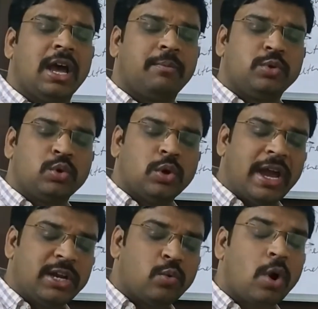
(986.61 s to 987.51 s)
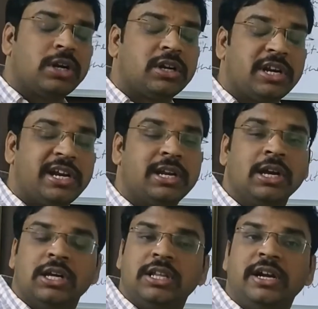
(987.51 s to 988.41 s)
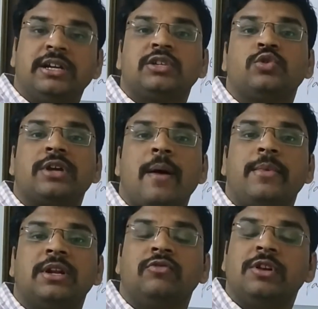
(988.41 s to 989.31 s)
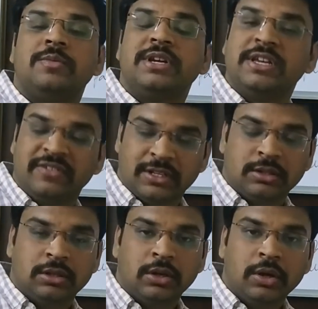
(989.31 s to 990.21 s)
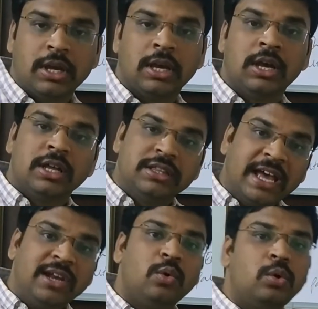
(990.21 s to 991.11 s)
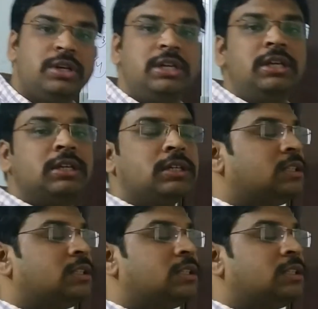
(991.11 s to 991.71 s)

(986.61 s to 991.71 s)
up to at what rate the interest on capital will be given, okay, then only